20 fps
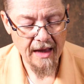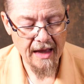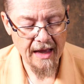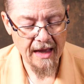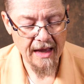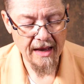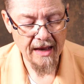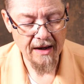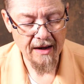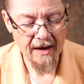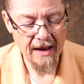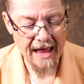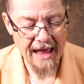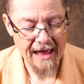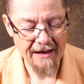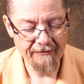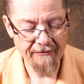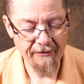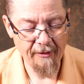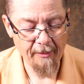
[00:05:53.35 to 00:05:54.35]
And
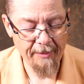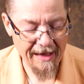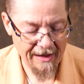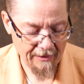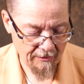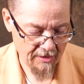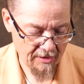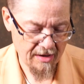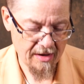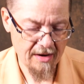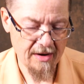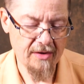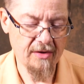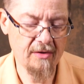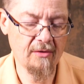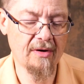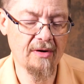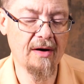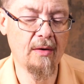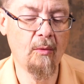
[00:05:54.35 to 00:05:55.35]
at full power,
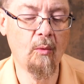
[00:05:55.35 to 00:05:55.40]
you are